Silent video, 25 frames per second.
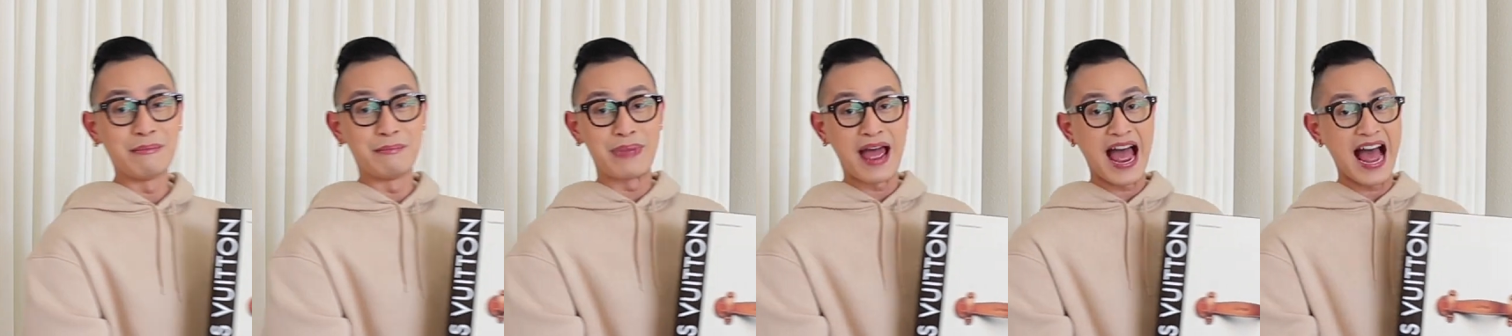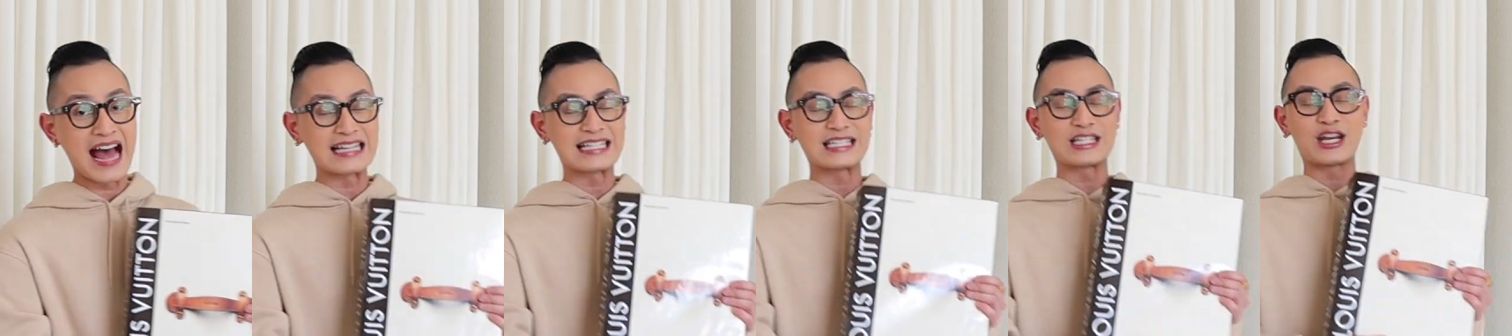
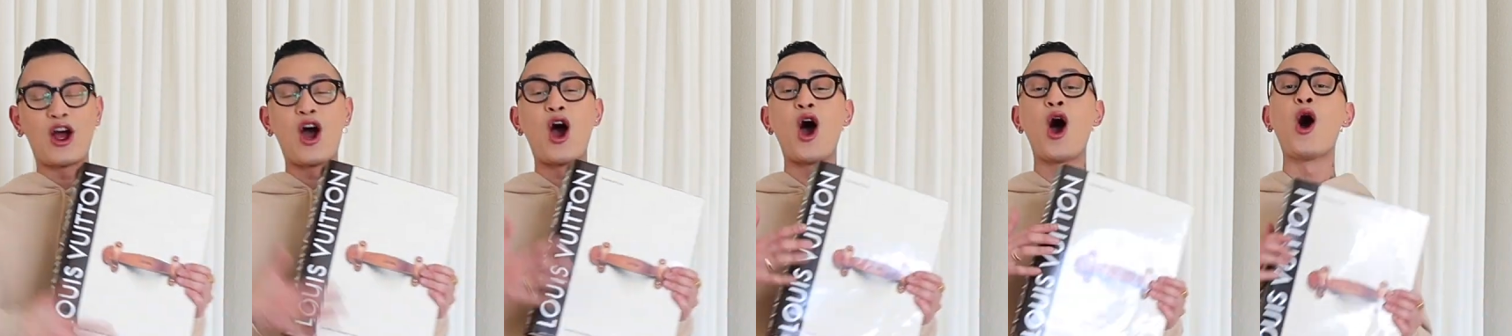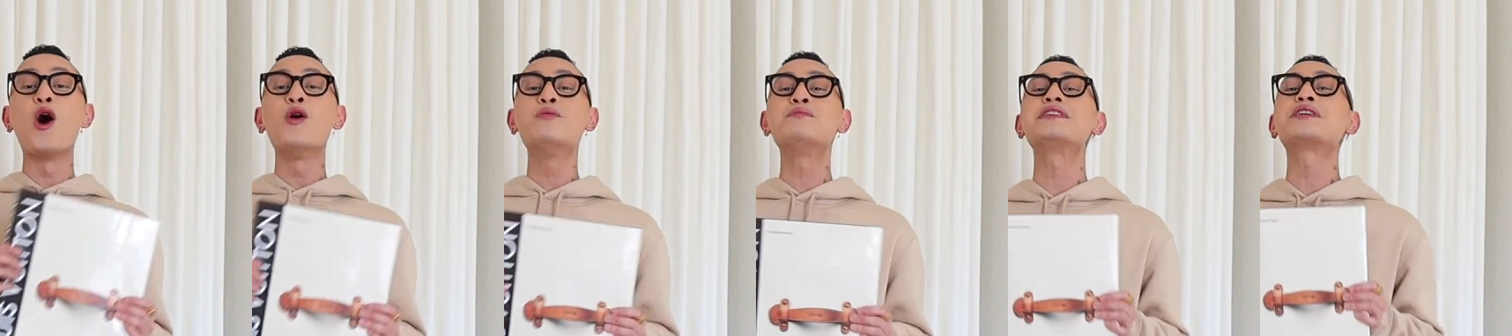best
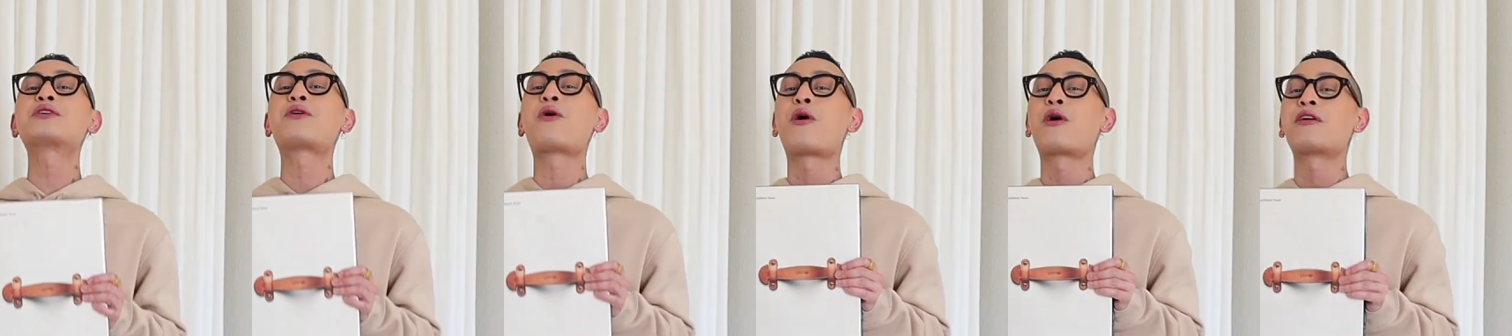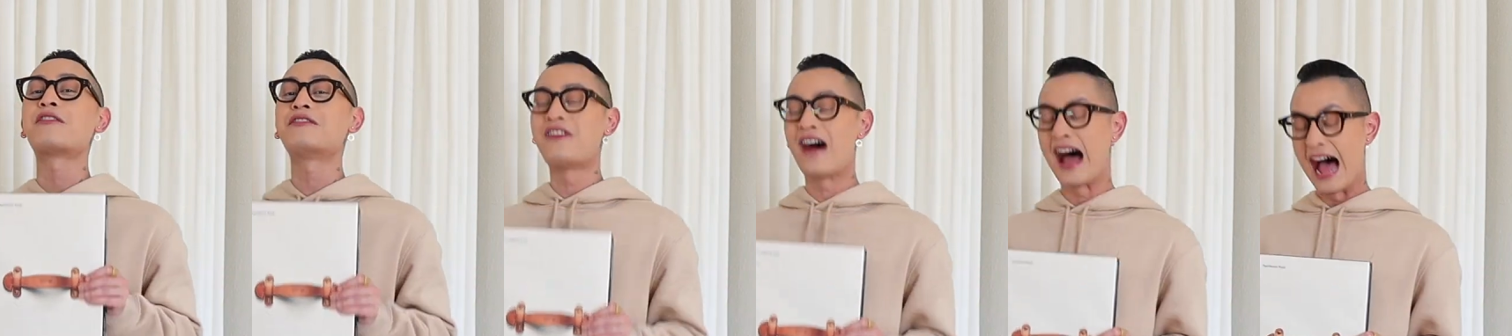home
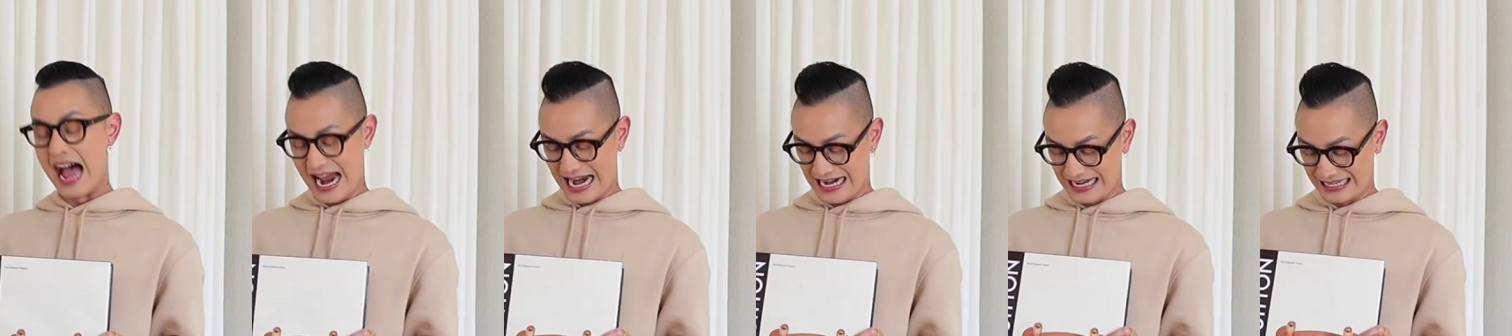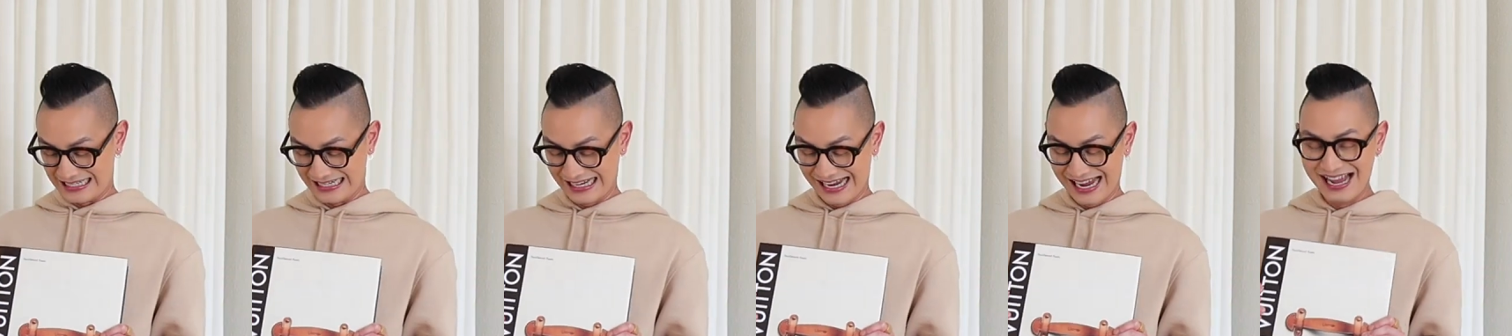decor
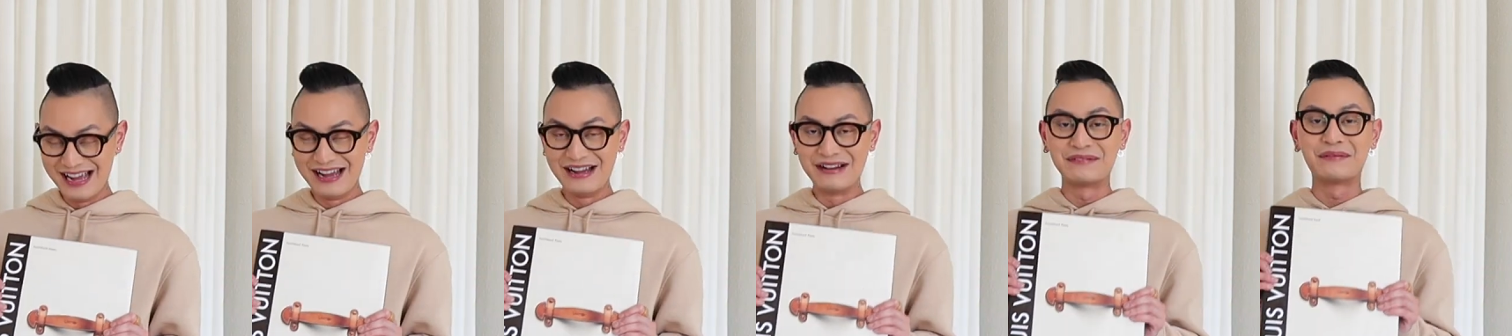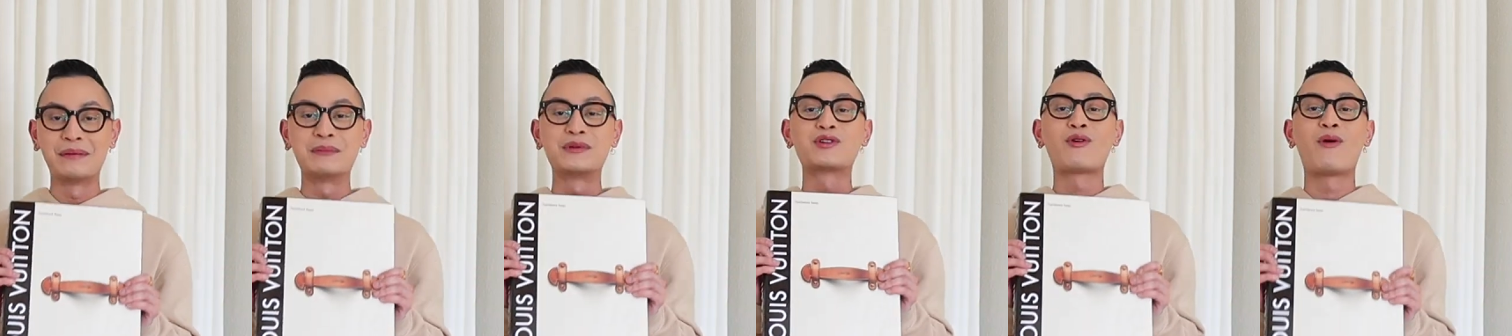find
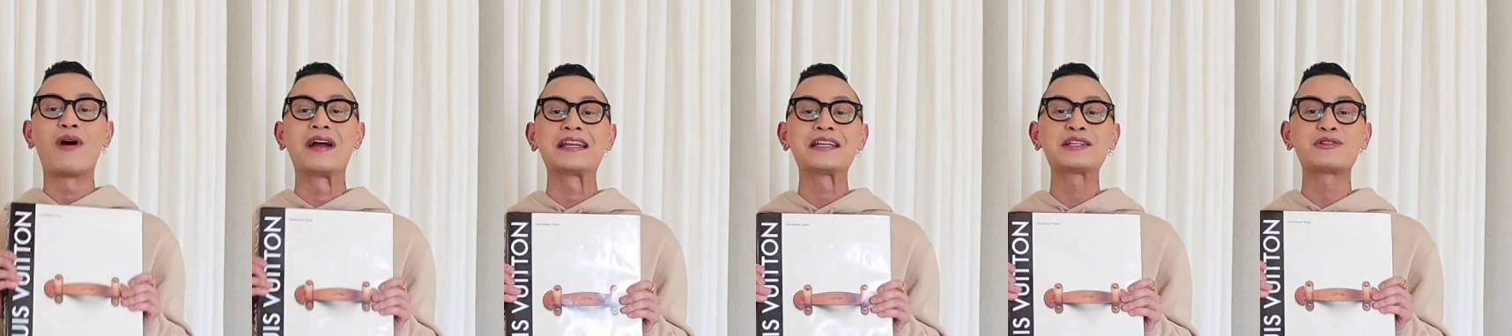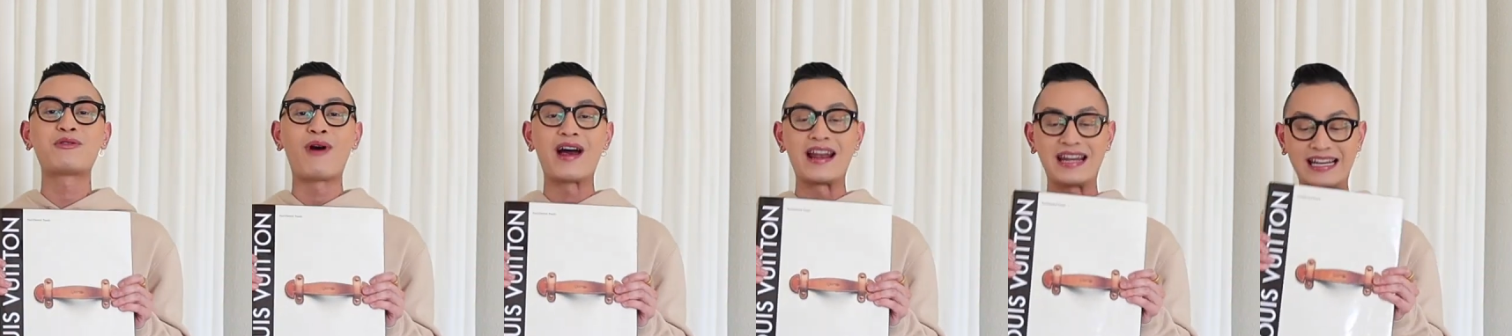from
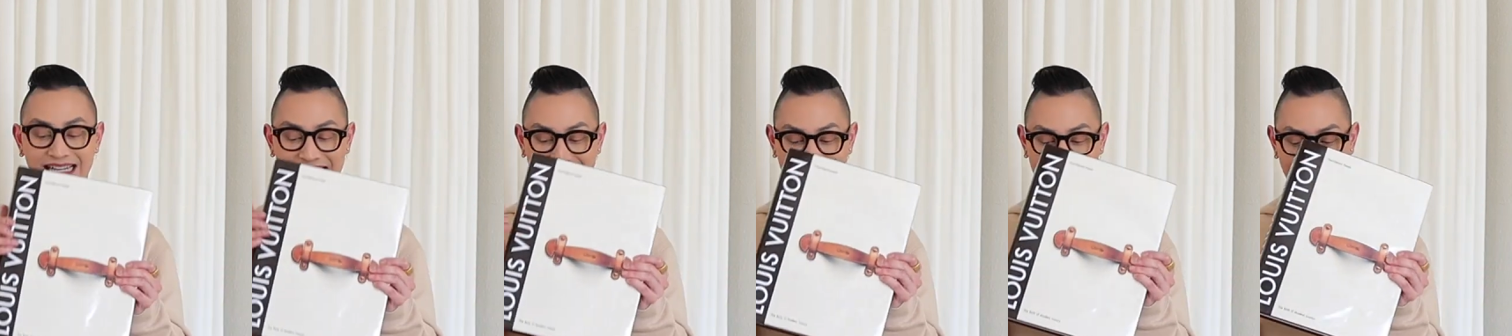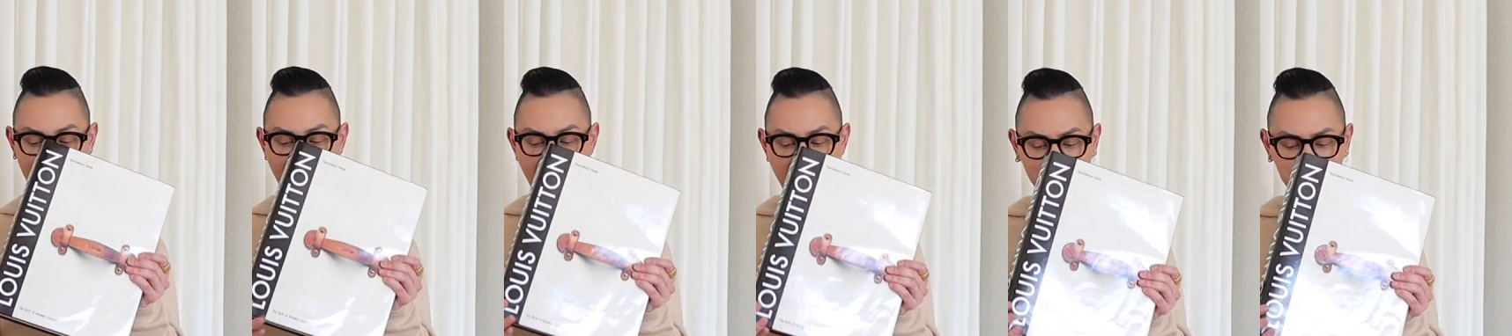2020
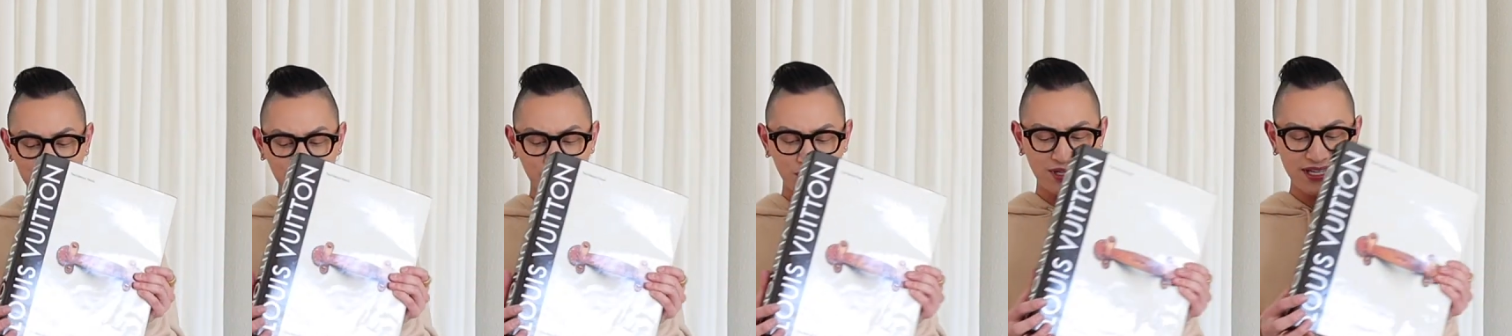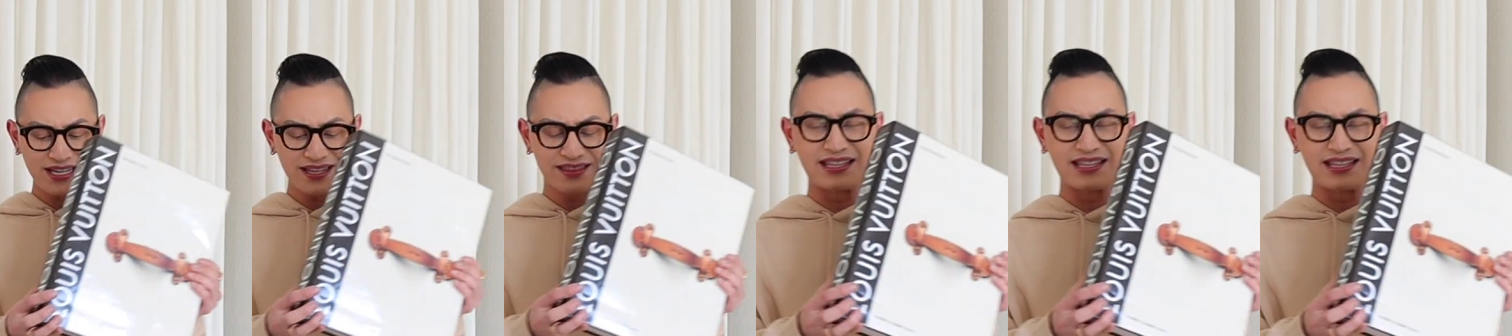is actually